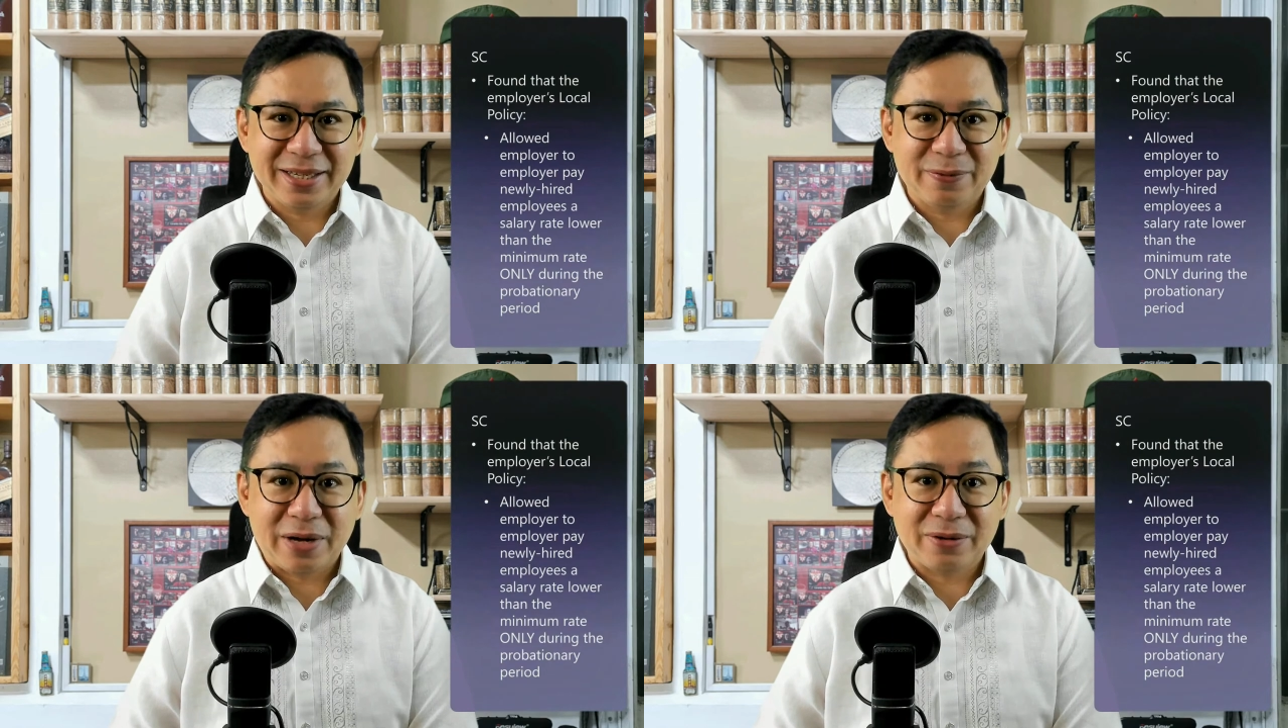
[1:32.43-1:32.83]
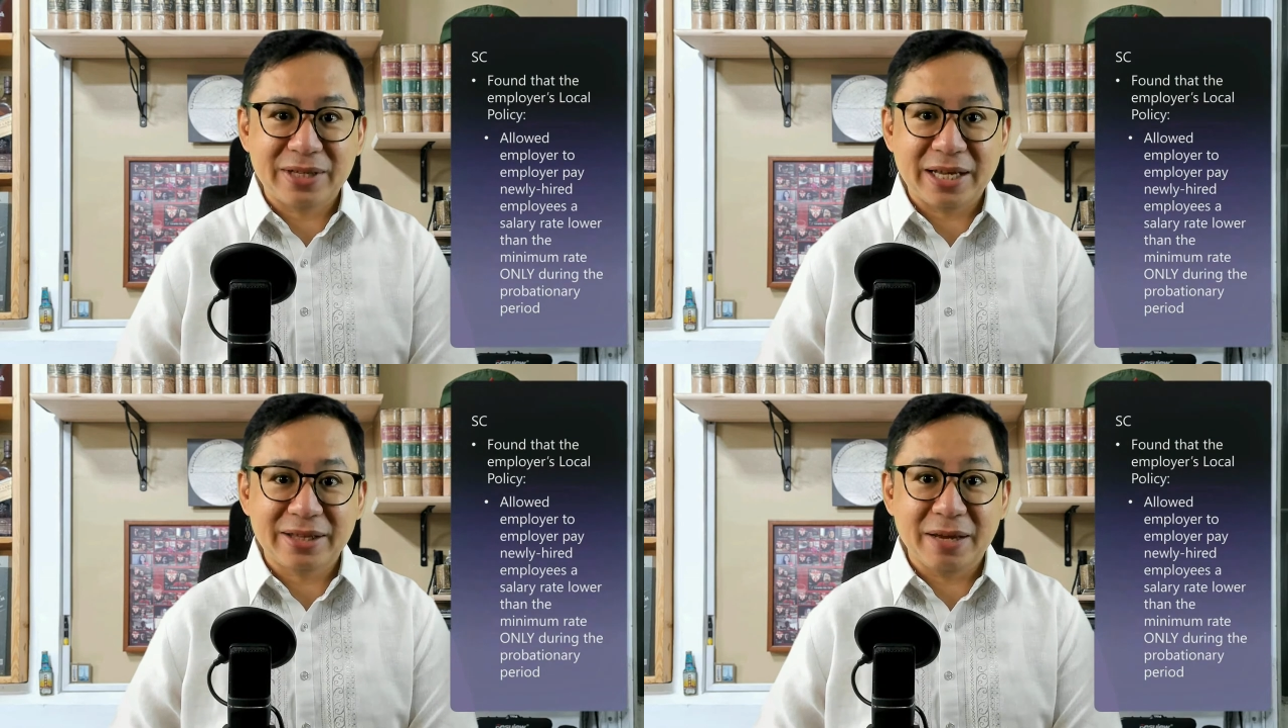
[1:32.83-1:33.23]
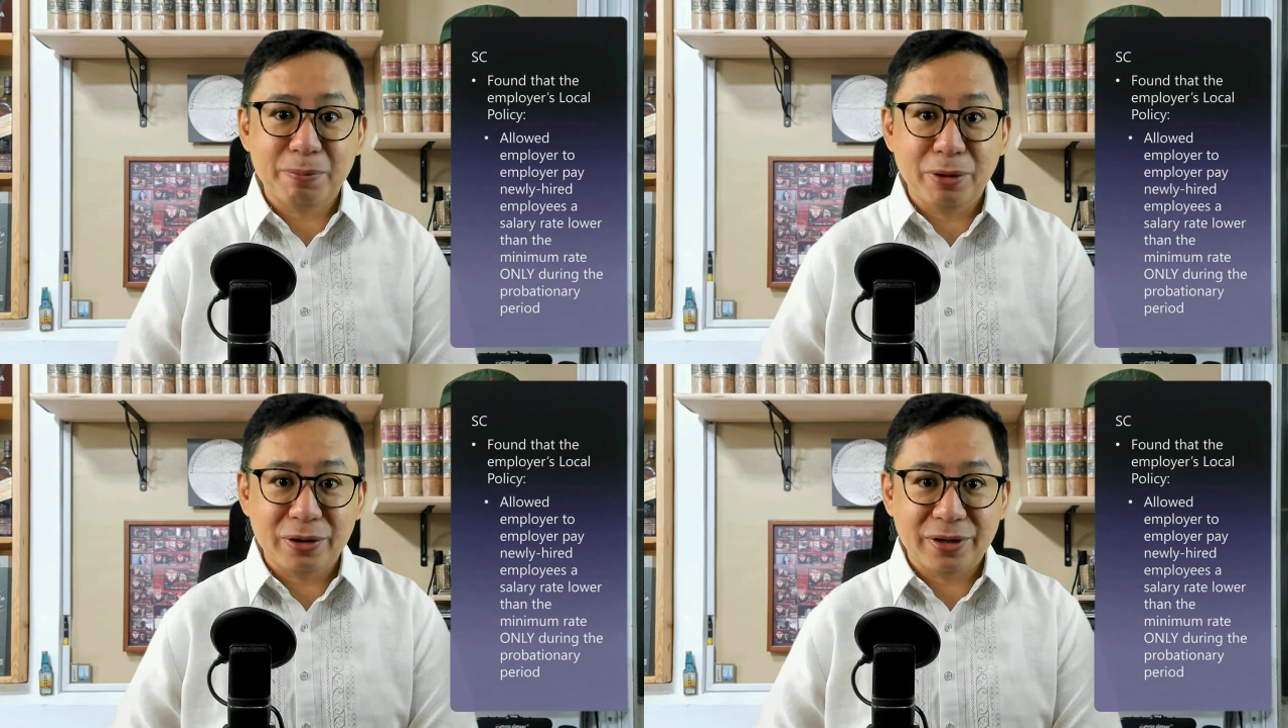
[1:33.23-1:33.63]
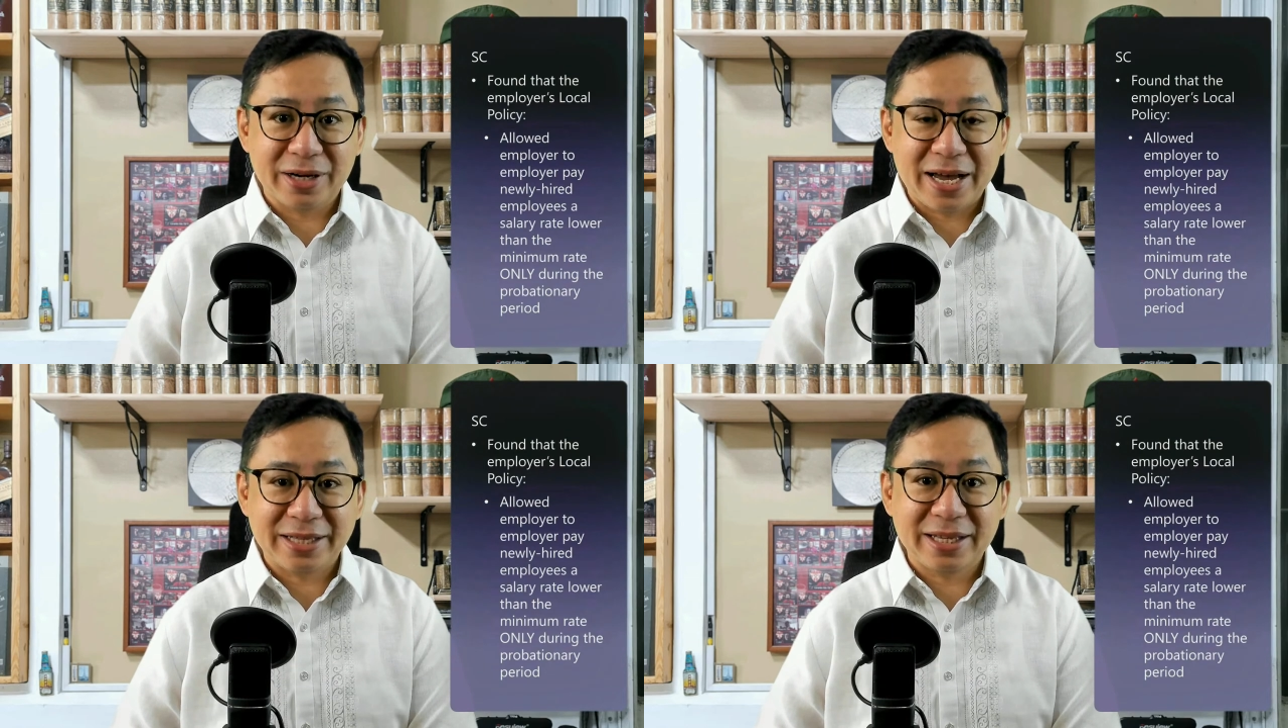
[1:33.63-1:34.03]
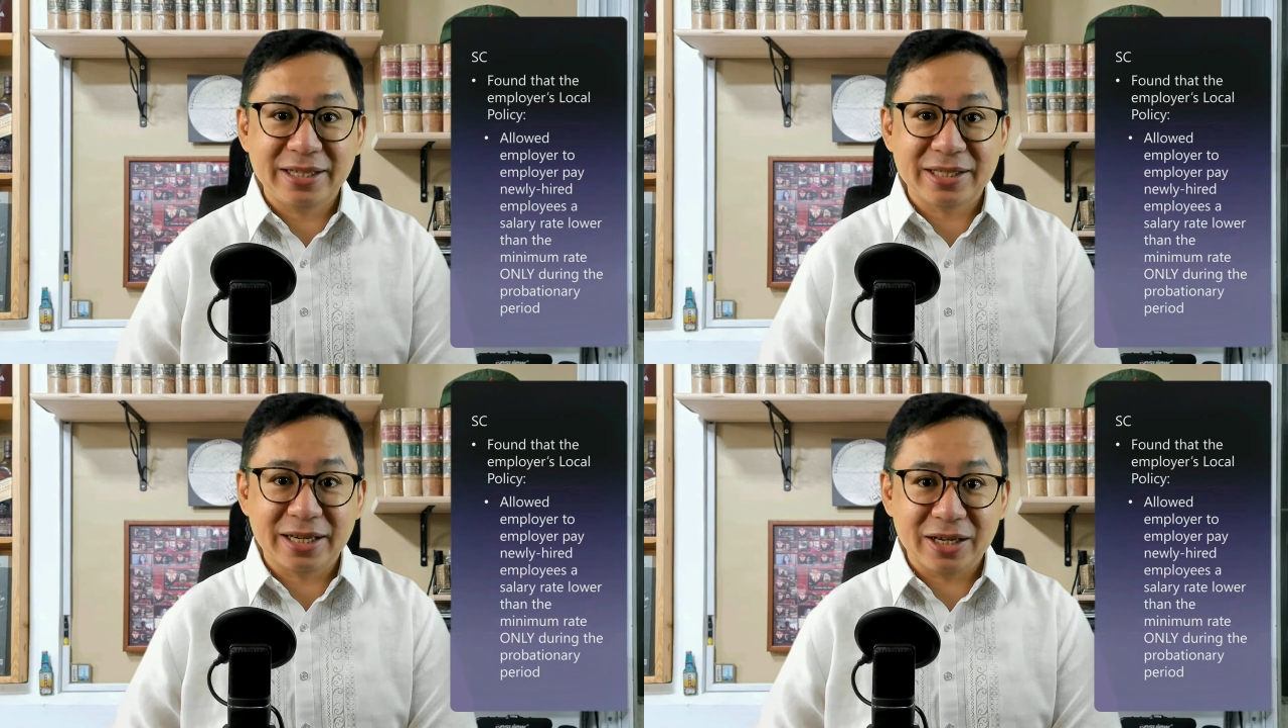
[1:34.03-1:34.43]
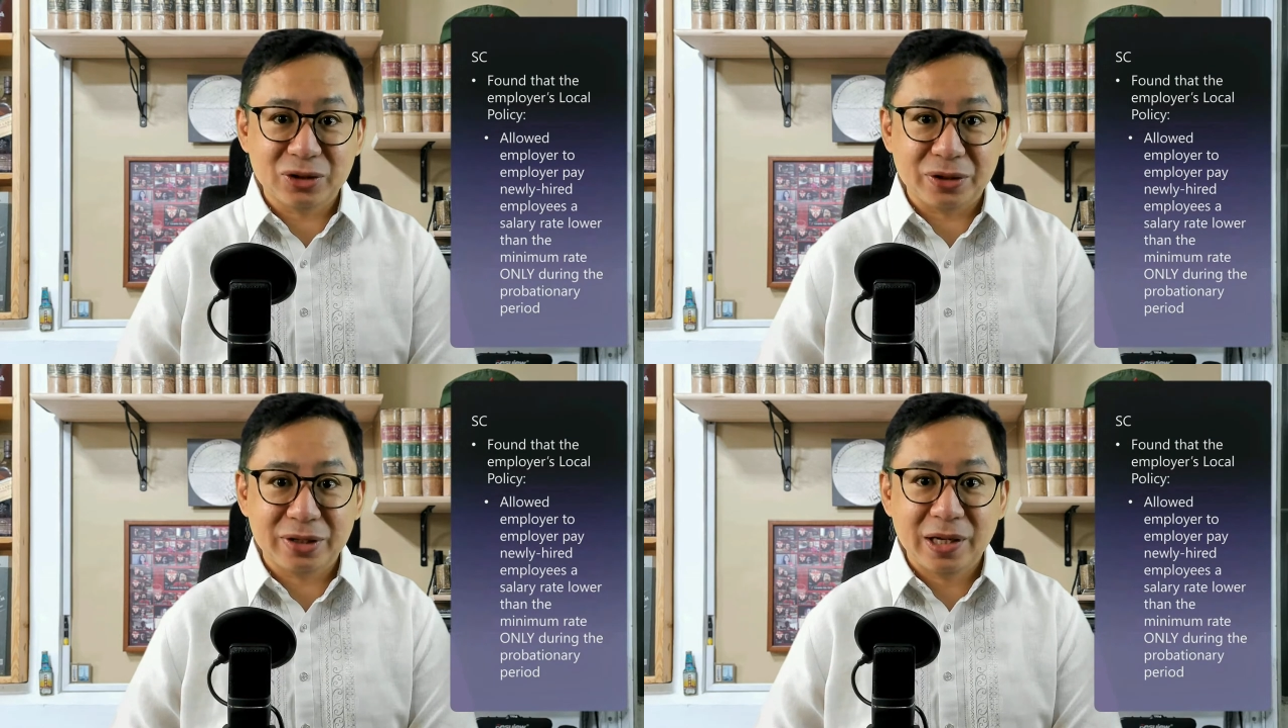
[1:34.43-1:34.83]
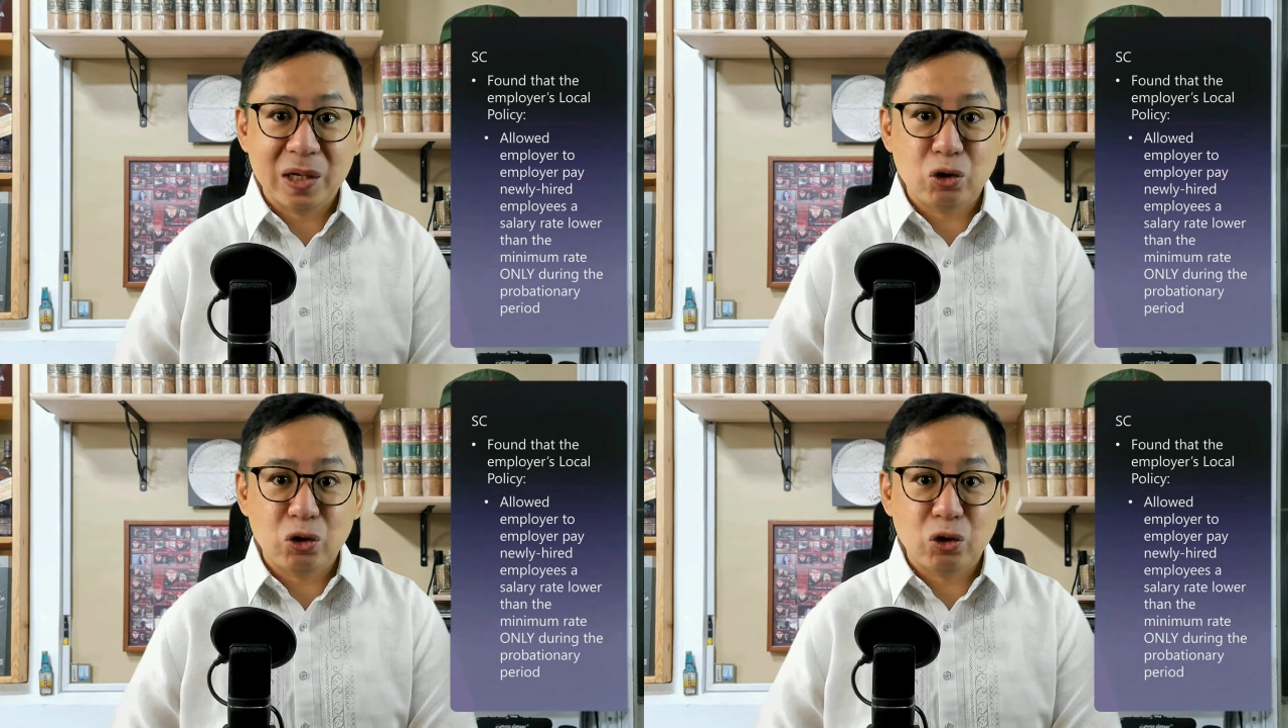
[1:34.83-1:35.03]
and found that the employer had the discretion